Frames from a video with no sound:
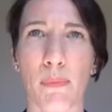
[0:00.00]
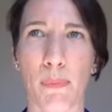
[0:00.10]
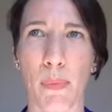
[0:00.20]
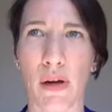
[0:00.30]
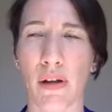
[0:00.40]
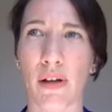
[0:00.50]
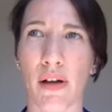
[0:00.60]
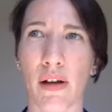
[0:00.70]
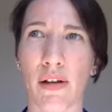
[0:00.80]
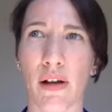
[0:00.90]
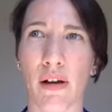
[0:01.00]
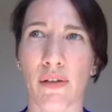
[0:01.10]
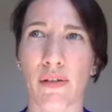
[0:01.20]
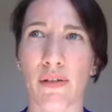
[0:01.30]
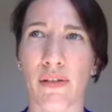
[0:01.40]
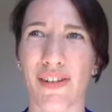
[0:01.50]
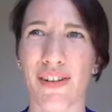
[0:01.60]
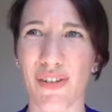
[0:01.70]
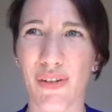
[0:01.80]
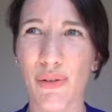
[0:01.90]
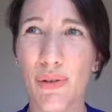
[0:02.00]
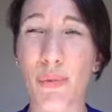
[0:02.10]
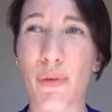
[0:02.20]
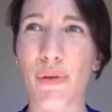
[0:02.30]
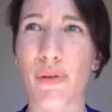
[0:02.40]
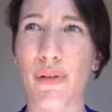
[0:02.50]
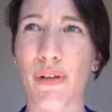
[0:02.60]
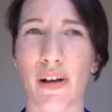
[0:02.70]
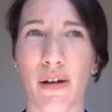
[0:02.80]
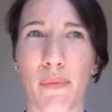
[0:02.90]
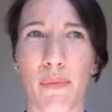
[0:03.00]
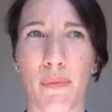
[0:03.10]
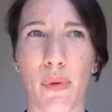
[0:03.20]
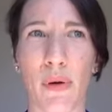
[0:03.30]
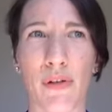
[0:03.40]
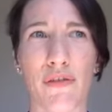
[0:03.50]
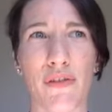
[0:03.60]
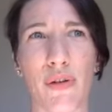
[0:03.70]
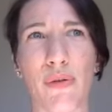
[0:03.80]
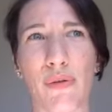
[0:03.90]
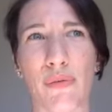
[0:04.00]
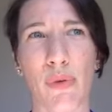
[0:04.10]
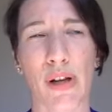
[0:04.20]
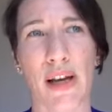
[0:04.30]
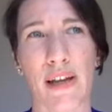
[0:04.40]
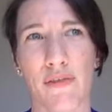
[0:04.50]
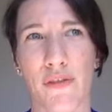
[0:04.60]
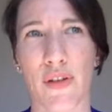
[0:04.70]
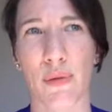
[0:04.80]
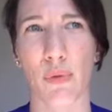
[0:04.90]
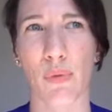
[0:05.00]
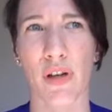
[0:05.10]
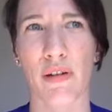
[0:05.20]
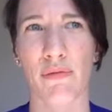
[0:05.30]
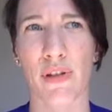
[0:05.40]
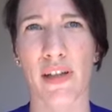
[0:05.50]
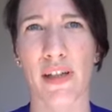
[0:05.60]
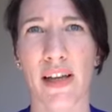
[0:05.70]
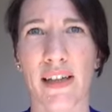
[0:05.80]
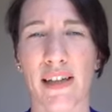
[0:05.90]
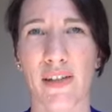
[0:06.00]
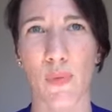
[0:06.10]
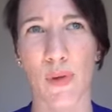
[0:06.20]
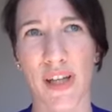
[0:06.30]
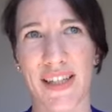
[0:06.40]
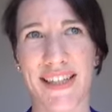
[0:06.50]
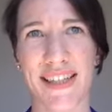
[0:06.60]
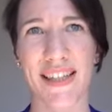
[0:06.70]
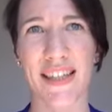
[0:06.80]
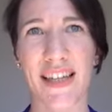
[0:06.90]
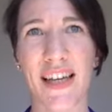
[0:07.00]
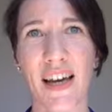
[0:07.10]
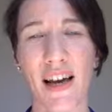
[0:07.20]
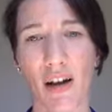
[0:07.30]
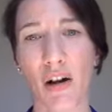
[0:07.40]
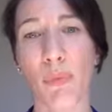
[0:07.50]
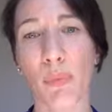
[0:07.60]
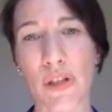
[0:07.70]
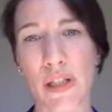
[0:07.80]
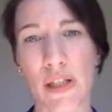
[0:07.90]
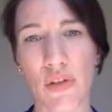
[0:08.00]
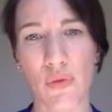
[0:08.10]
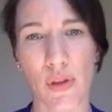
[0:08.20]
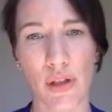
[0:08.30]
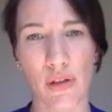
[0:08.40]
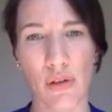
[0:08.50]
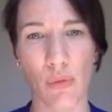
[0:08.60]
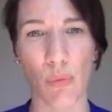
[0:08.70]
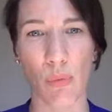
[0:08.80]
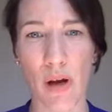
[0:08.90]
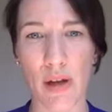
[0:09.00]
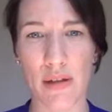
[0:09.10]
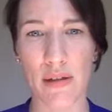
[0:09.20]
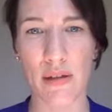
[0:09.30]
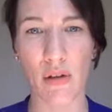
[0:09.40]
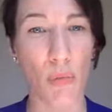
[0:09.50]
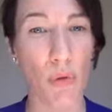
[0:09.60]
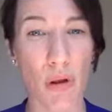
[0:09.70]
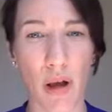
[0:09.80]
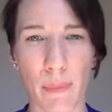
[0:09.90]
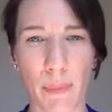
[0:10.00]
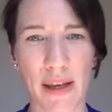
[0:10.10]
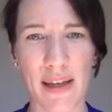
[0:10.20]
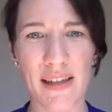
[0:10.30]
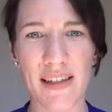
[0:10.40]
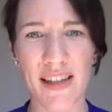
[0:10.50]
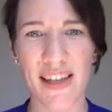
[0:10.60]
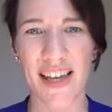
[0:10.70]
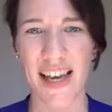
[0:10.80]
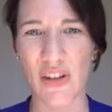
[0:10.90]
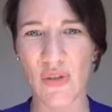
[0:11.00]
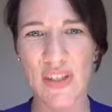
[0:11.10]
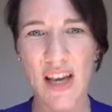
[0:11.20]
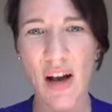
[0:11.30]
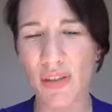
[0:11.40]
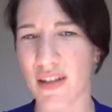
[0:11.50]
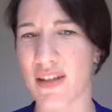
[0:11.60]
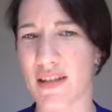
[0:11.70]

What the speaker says: But on a global point of view, for example, what I really like is when I see a company doing, one global campaign, and you see how they